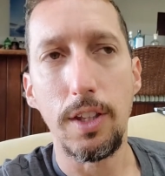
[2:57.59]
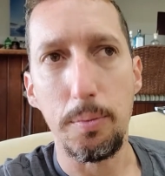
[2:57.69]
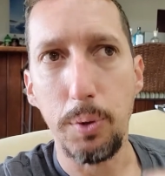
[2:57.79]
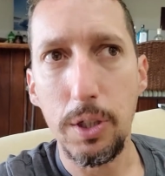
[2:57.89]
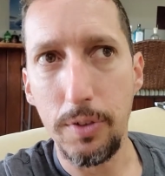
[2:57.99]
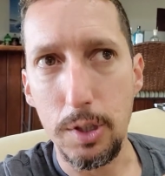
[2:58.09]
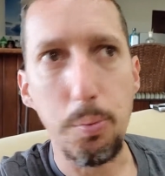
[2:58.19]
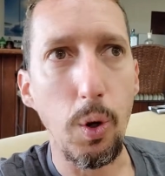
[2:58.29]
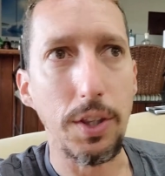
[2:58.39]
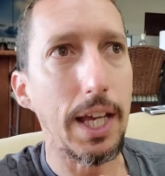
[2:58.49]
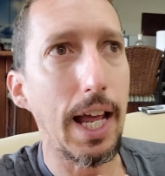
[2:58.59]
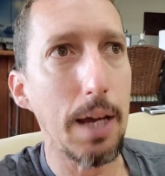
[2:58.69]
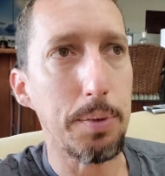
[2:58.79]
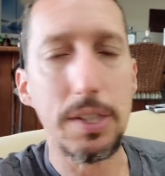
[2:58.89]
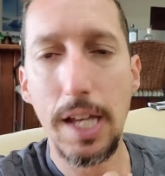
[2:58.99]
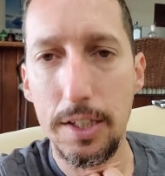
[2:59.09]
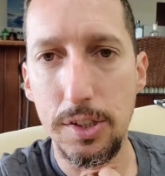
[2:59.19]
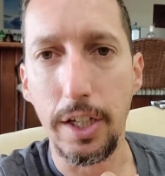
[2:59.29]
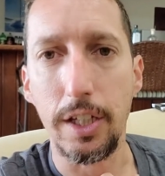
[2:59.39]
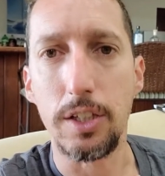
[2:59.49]
that previous point that happened 10
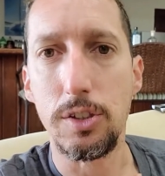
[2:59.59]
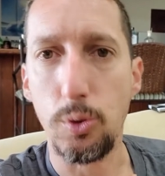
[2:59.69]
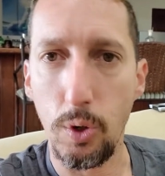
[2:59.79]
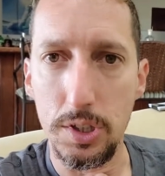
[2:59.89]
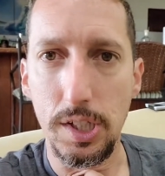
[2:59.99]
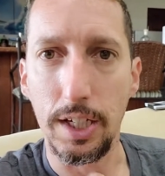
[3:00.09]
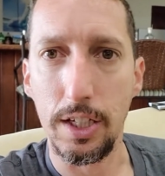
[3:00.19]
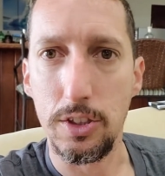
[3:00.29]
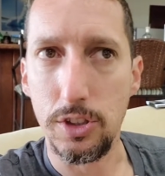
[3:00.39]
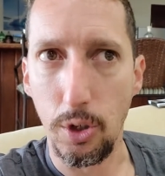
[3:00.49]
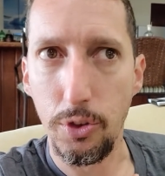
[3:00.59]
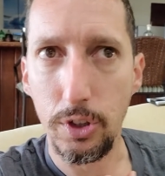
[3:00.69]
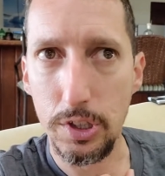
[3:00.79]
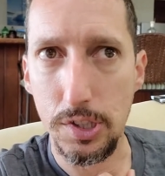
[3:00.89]
seconds, 20 seconds, 30